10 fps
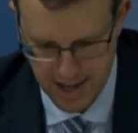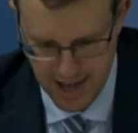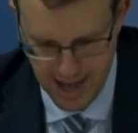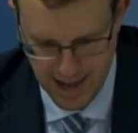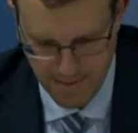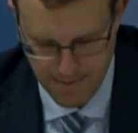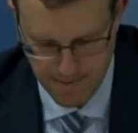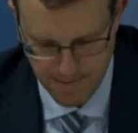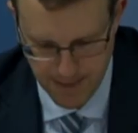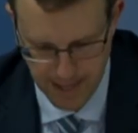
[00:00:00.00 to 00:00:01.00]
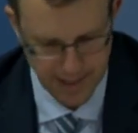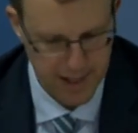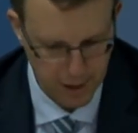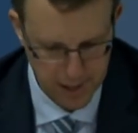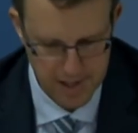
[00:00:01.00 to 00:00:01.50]
Um, in
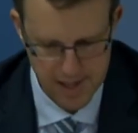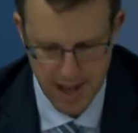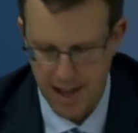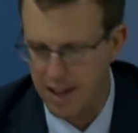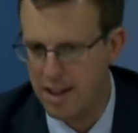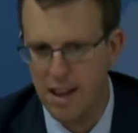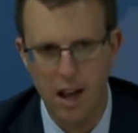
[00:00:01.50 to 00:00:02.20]
Kyrgyzstan,